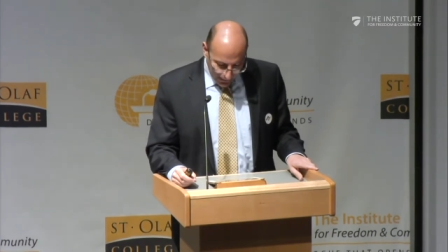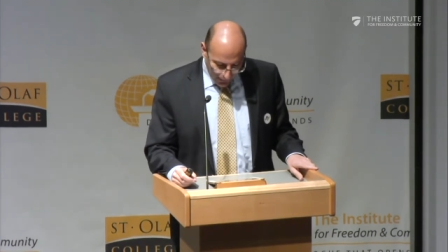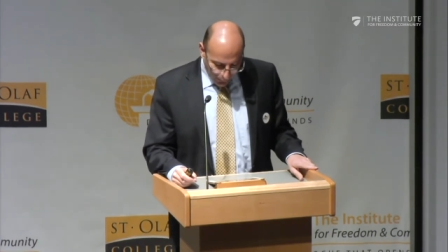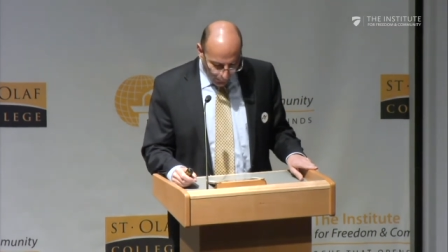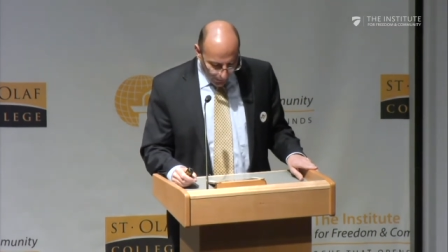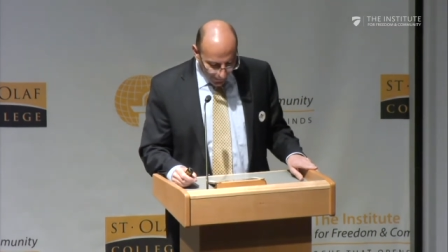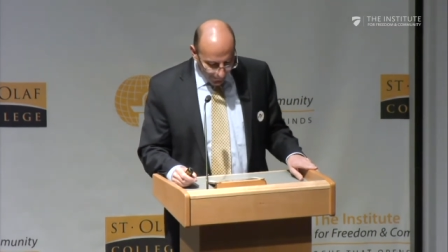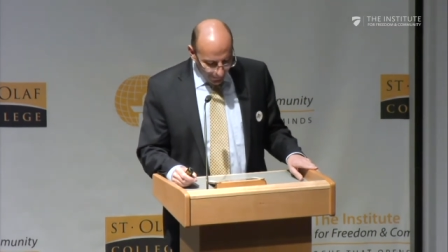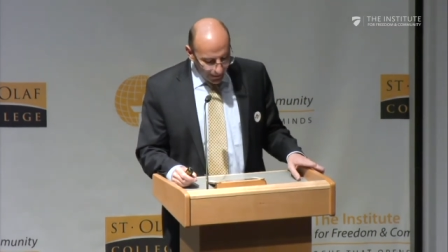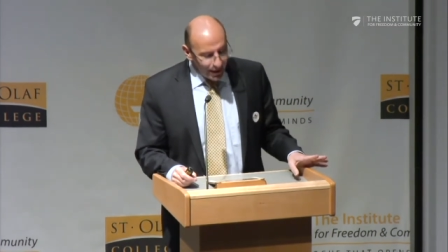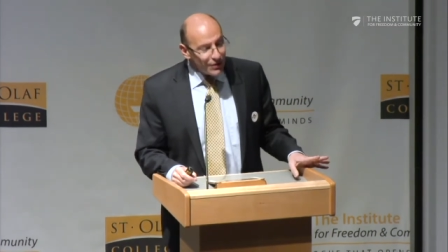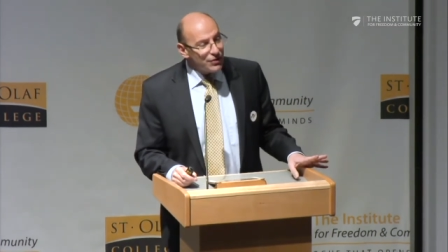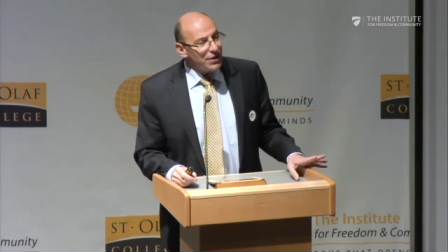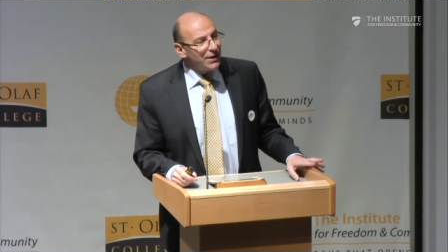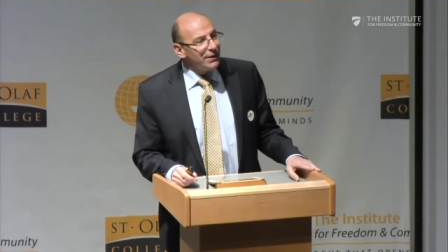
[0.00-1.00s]
where
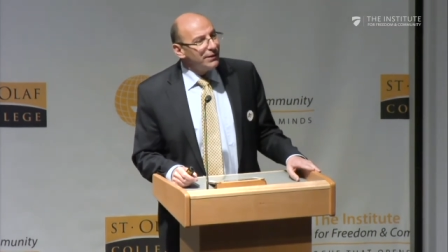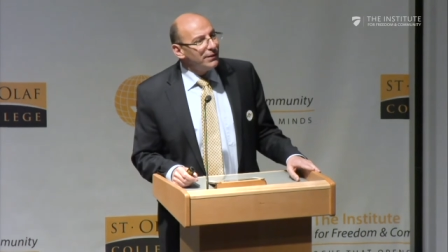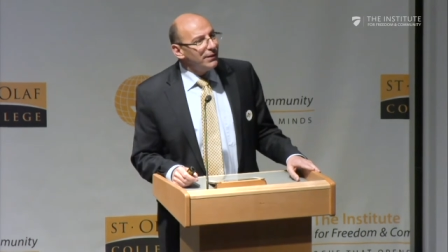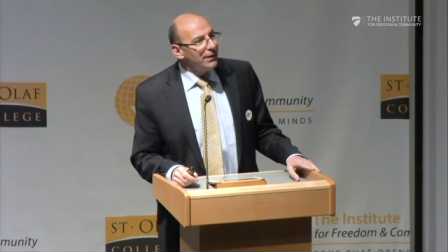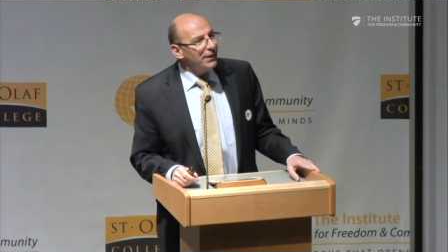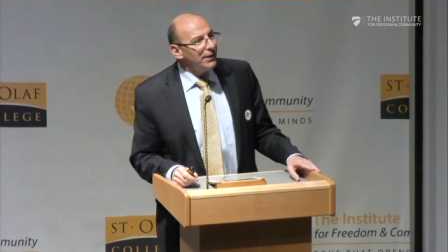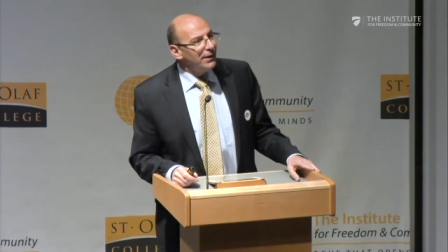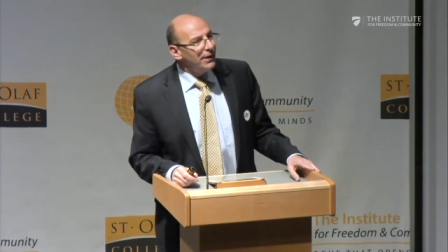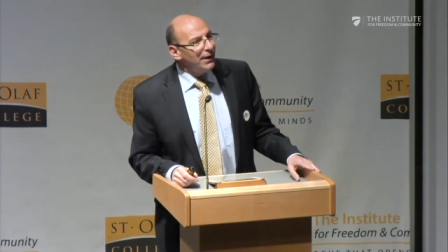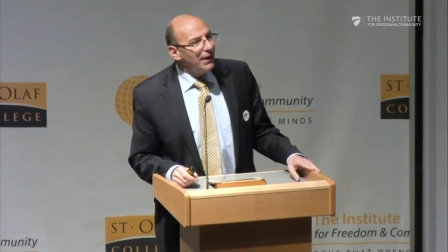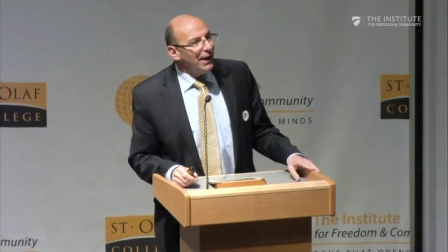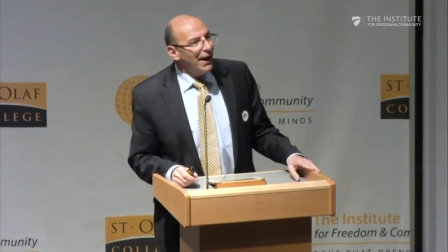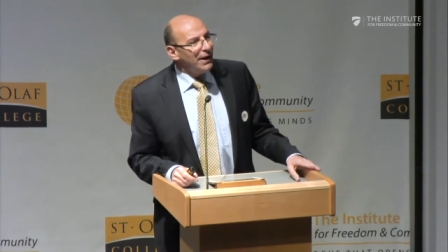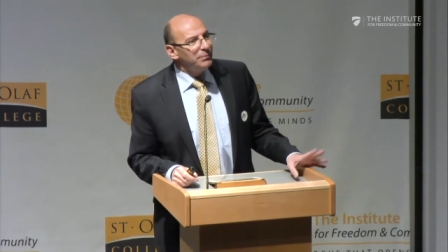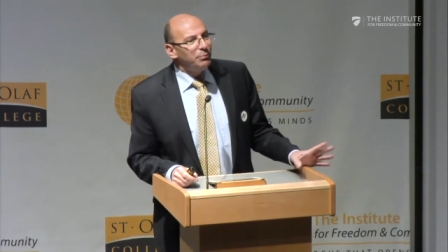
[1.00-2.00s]
religion
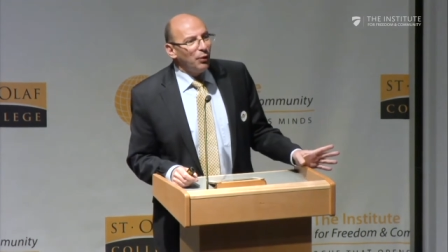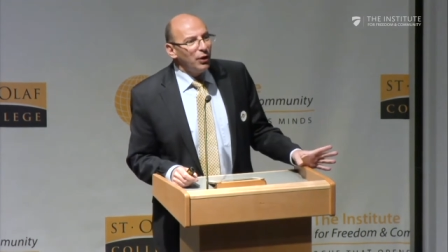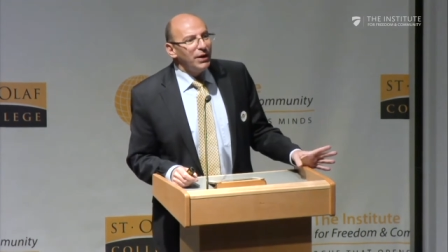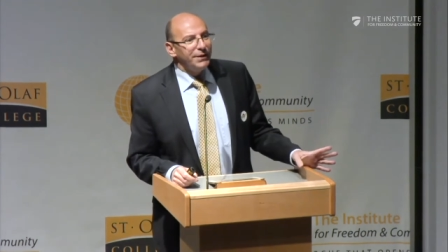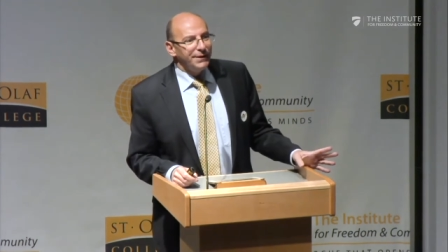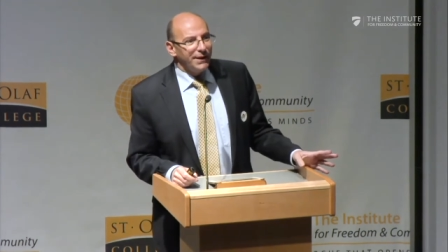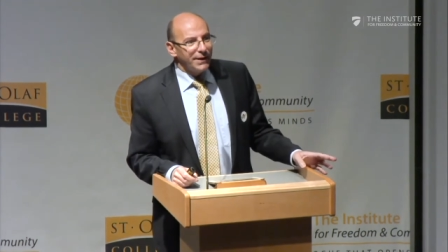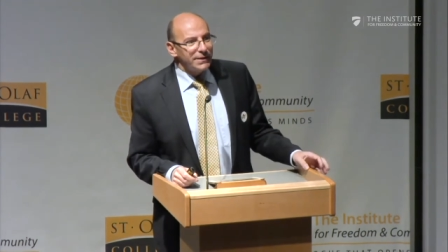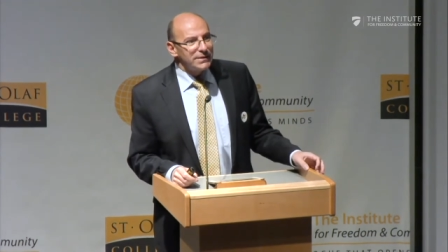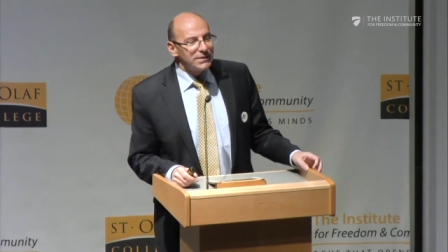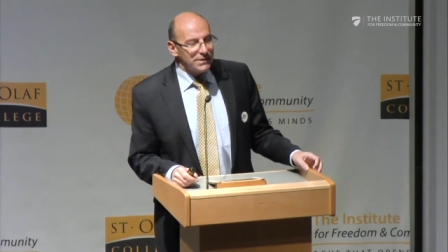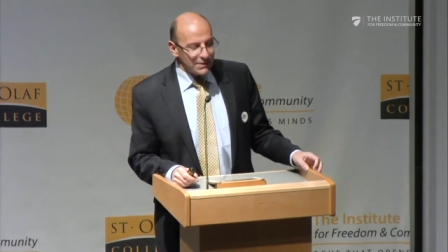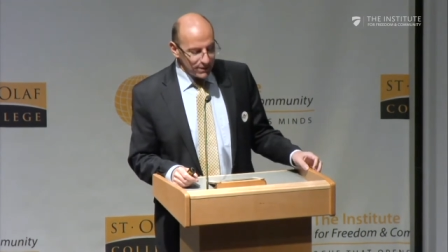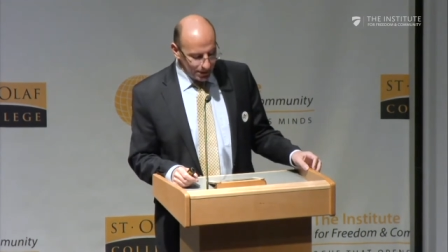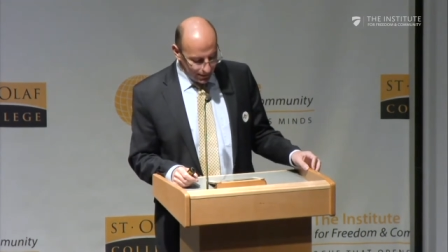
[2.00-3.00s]
and
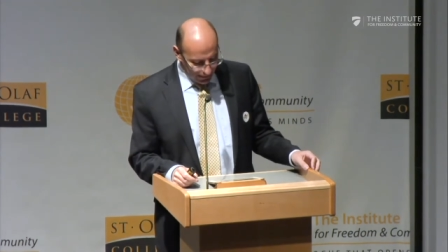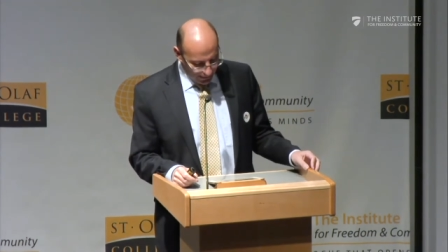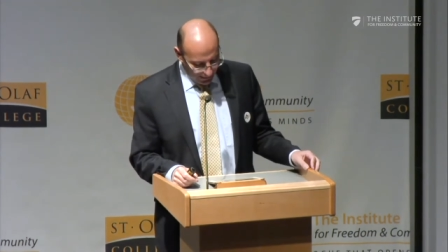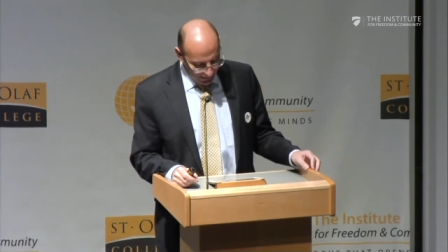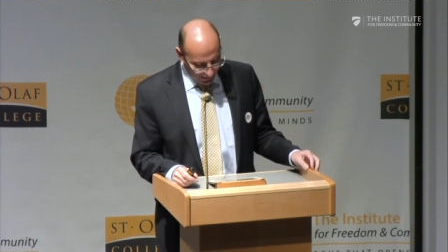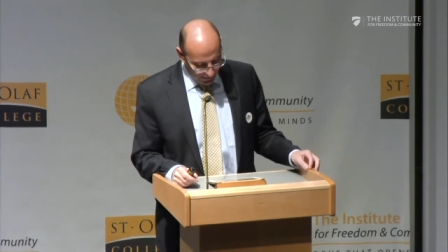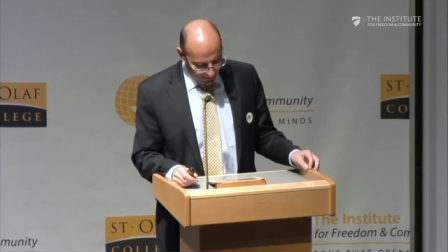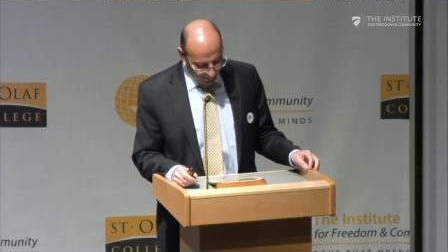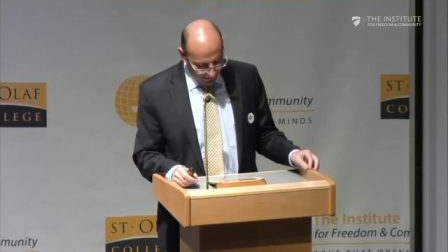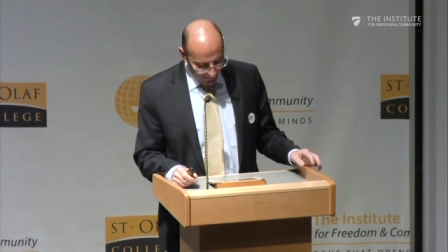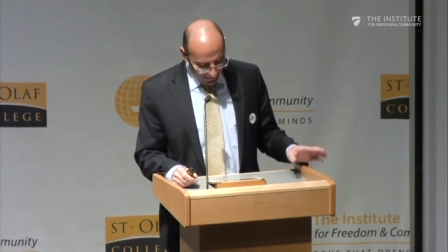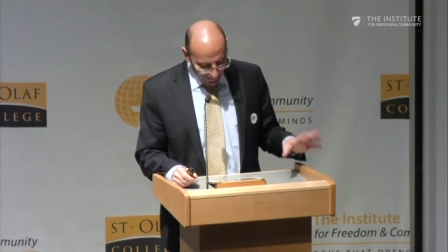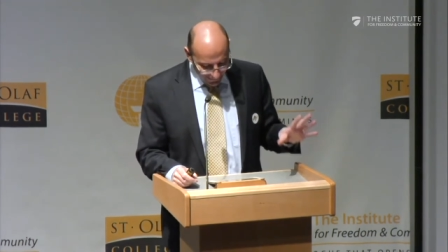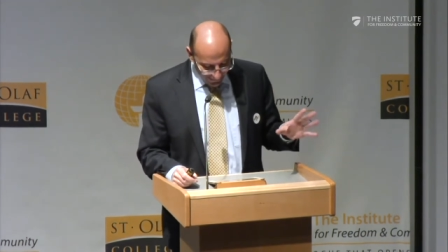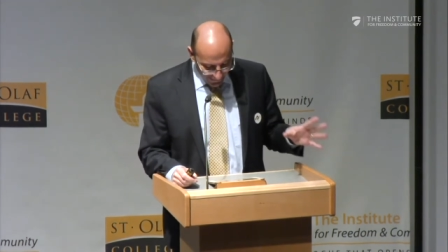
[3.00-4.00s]
politics uh,
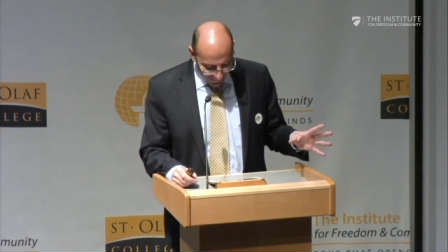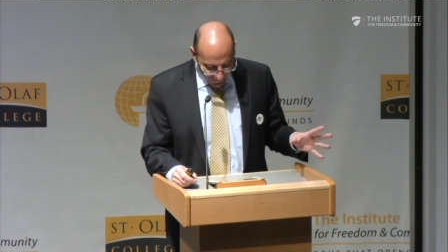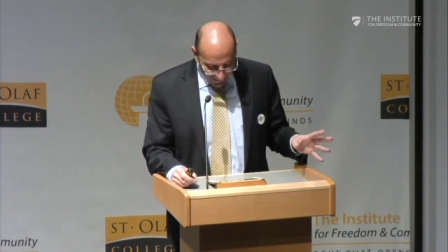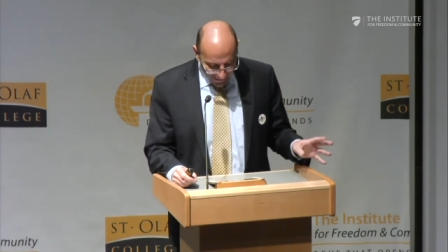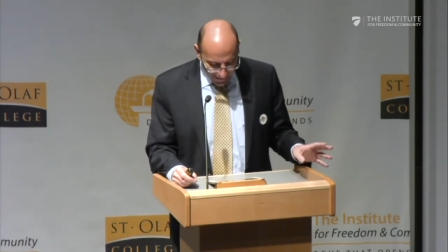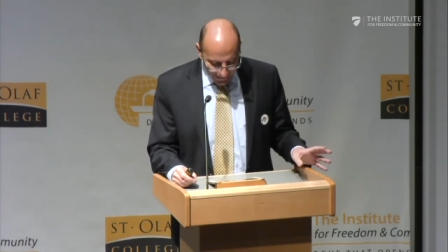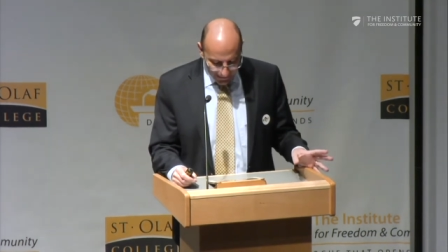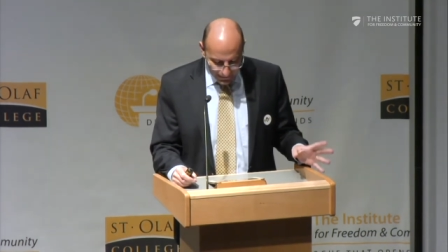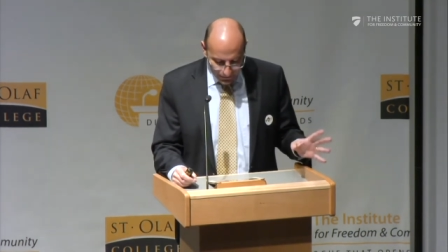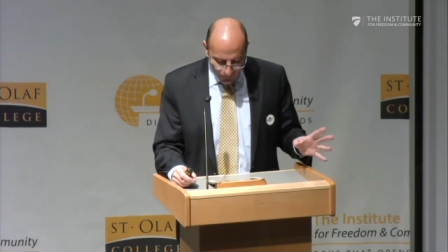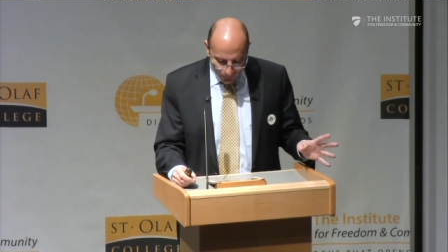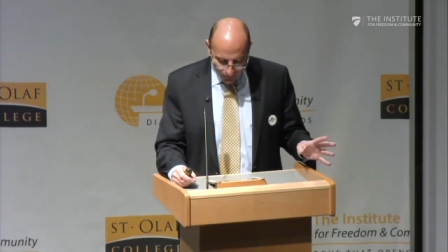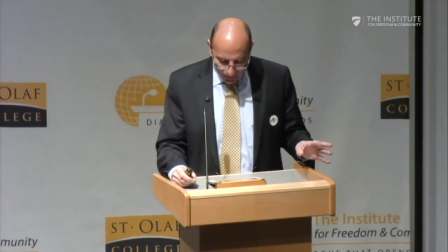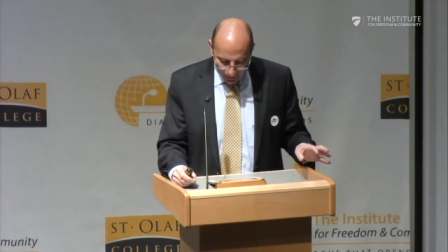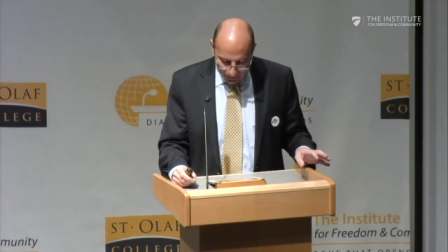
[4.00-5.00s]
interact,
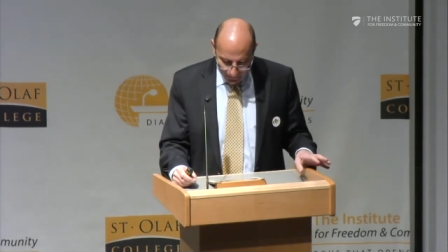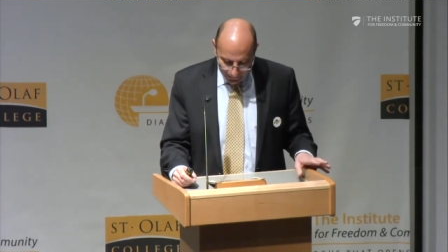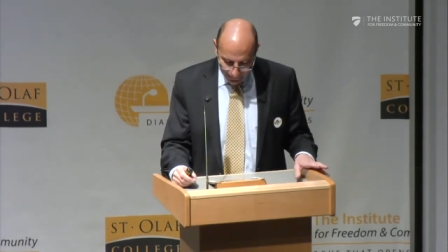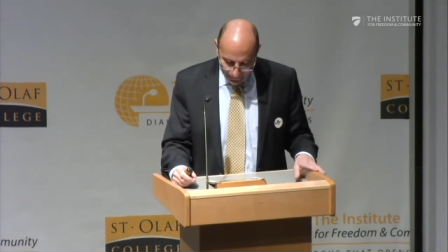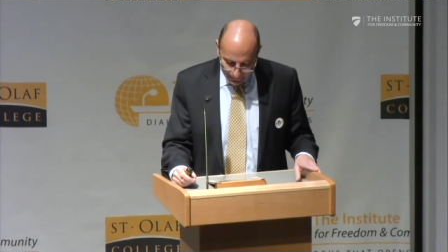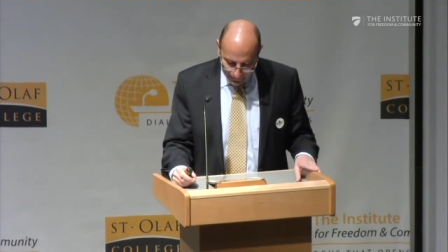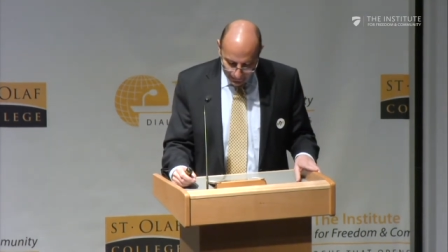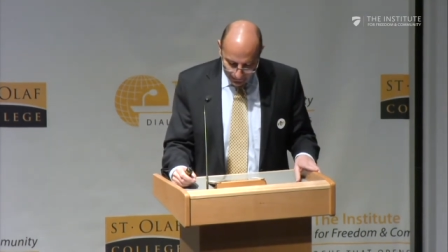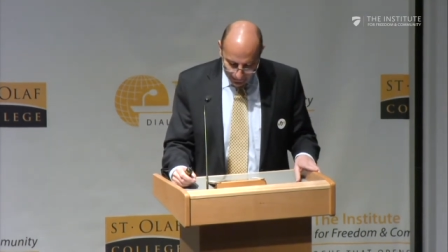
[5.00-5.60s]
collide,